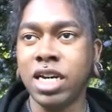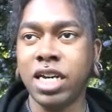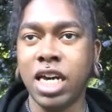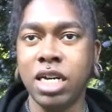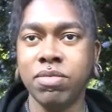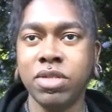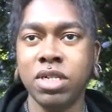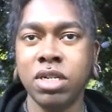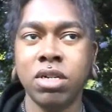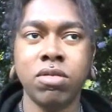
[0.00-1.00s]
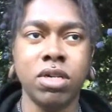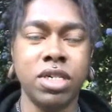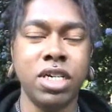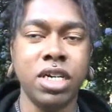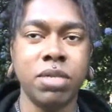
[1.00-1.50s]
that came. Well,
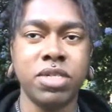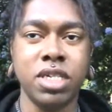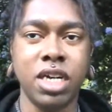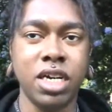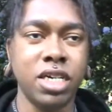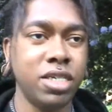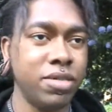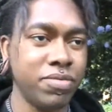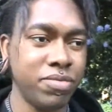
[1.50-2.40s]
leading up to that,